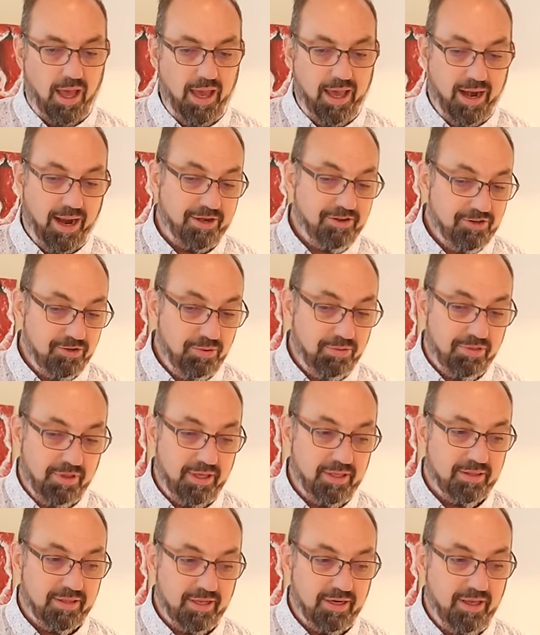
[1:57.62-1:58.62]
and I do
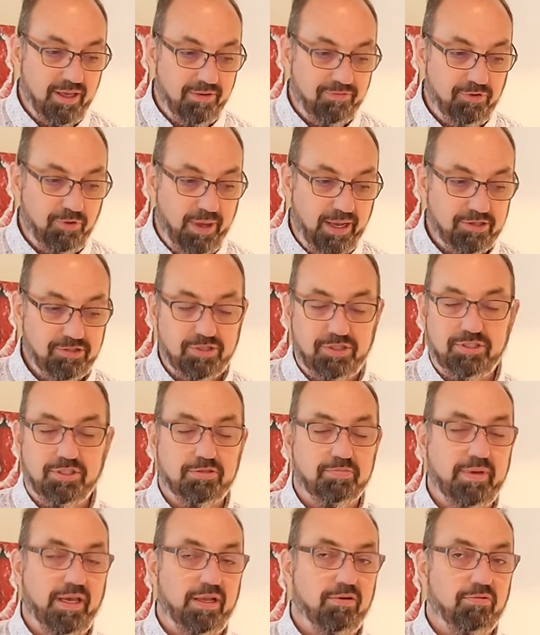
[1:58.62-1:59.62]
think that if you actually
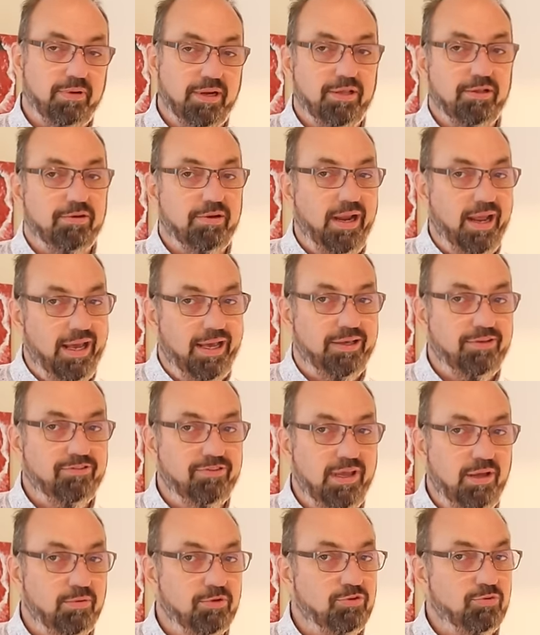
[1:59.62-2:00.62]
just made a regular egg
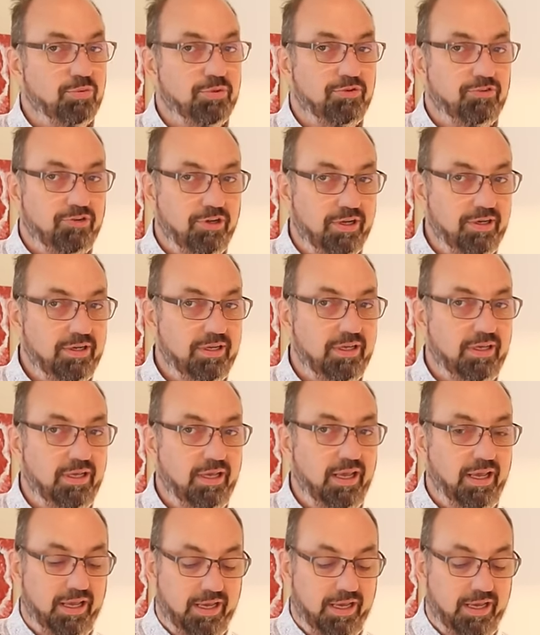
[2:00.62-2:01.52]
sandwich with chutney